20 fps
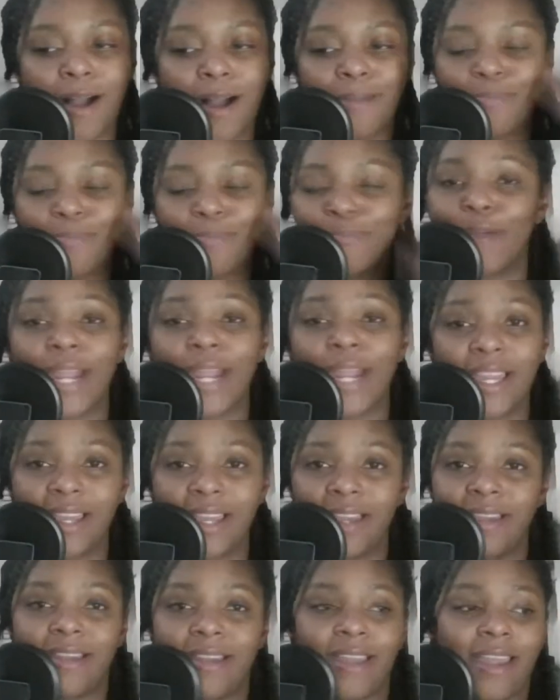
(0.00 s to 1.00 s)

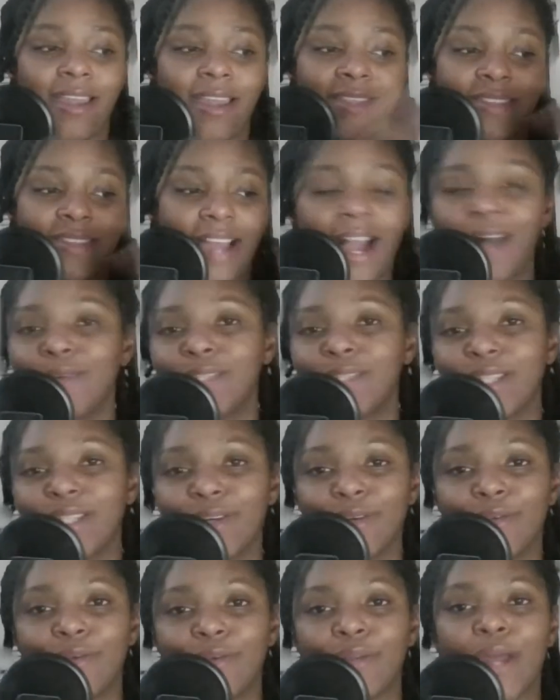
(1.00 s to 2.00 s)
praying in the
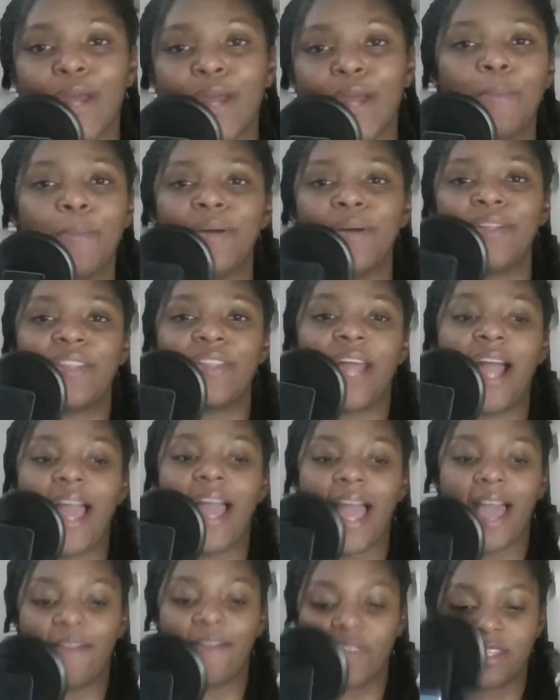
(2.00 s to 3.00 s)
household, but not
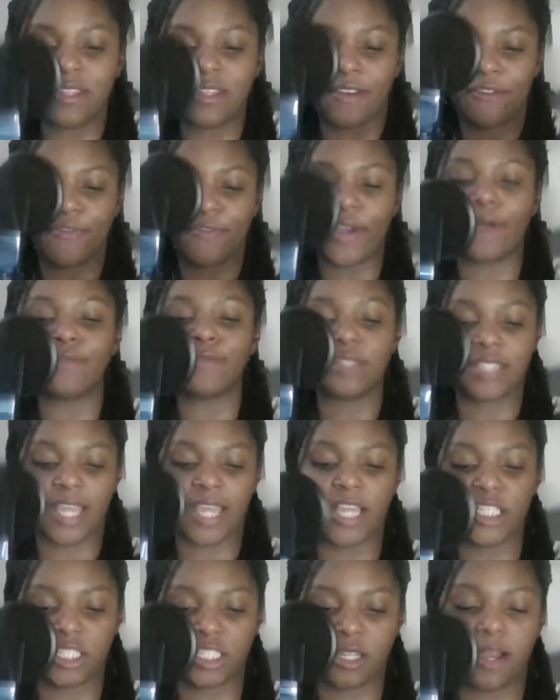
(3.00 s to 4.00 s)
having the
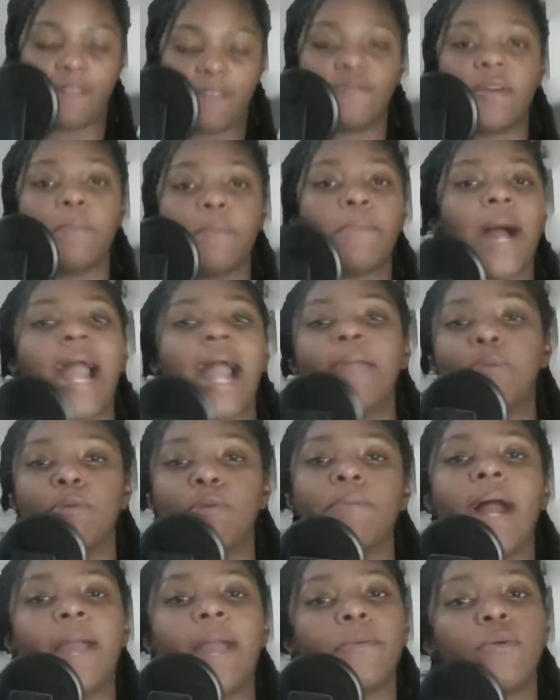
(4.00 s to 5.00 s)
foundation of the
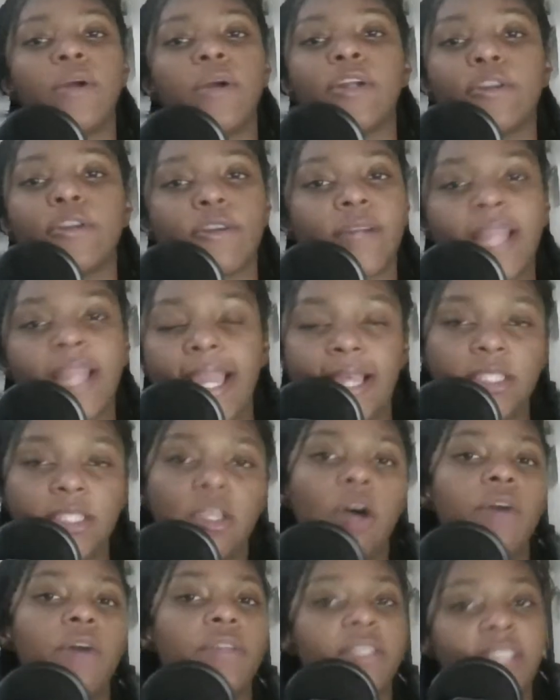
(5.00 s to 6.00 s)
Bible in her hands
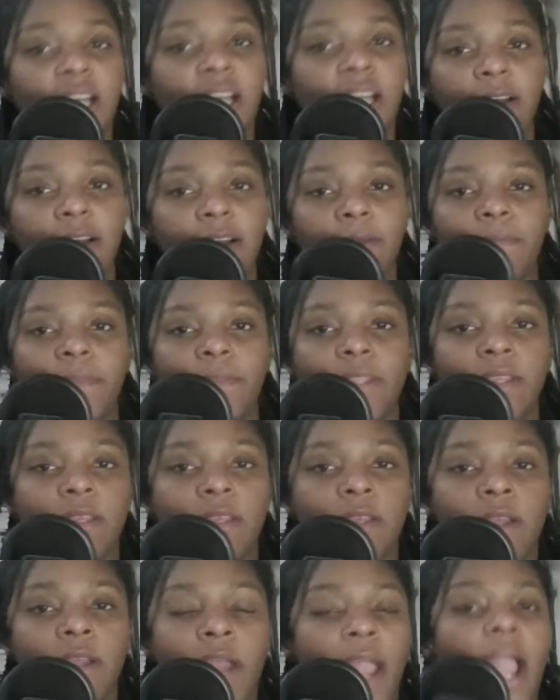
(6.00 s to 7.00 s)
all the time.
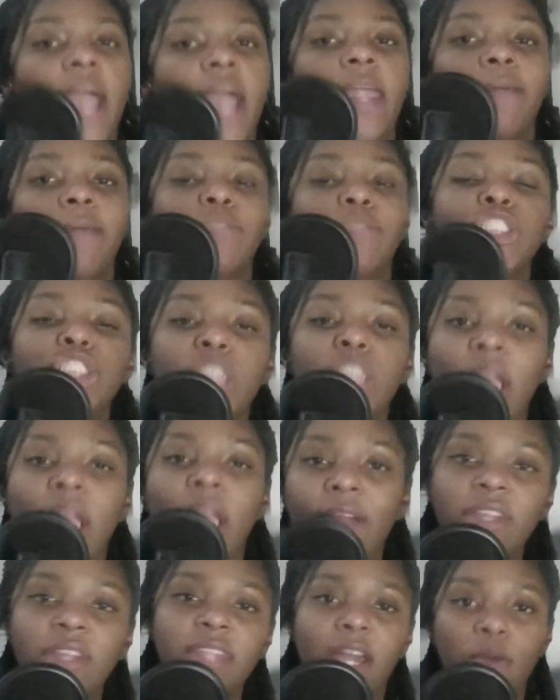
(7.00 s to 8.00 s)
And I'm
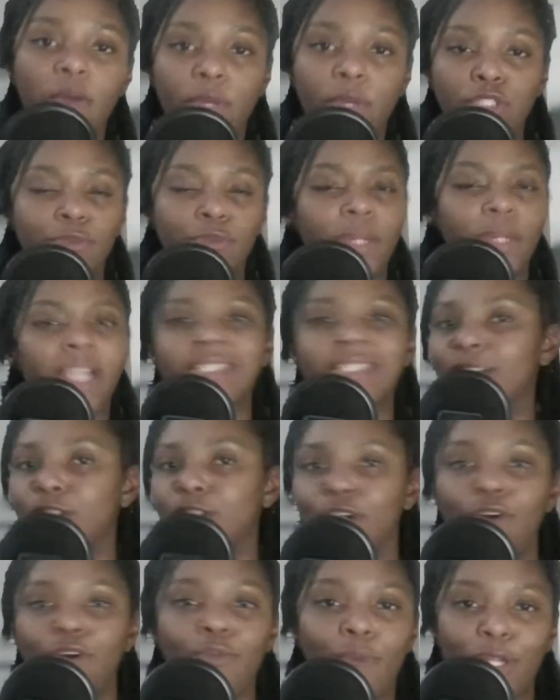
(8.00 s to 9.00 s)
sharing that with you because I
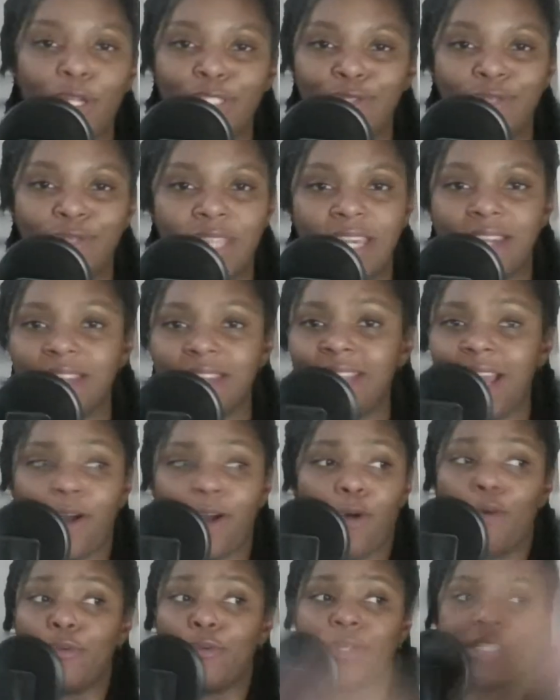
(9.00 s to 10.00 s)
don't want you thinking that,
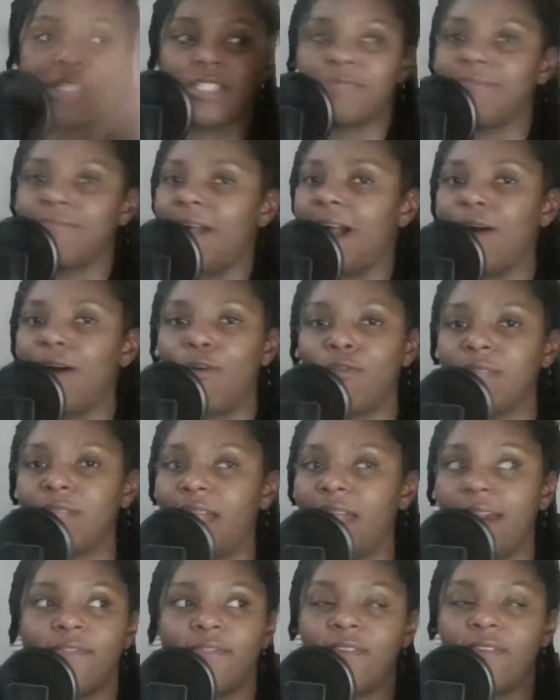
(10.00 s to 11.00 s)
oh, this is my whole
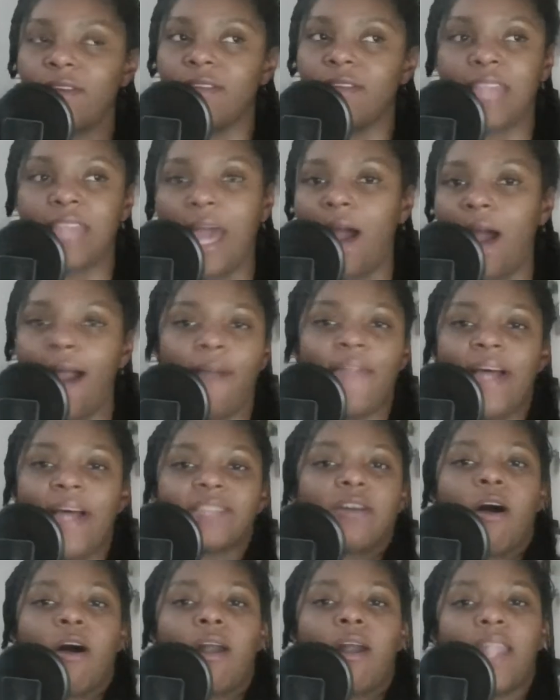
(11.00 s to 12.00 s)
life. That's
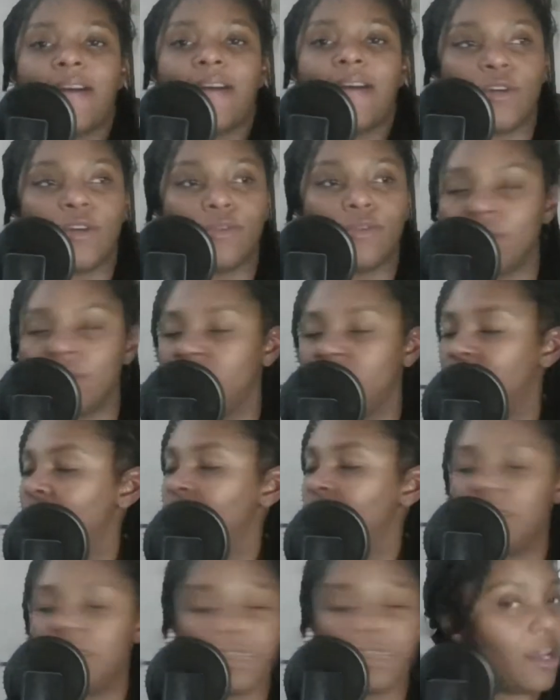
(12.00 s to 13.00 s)
all I've known.
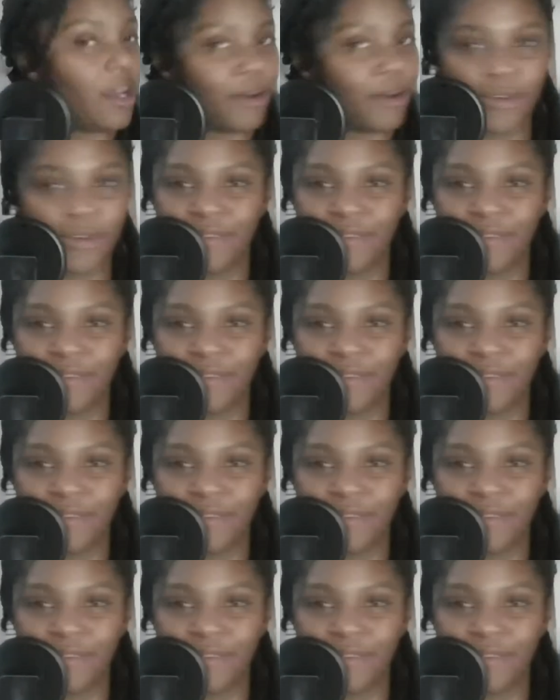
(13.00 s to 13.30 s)
No,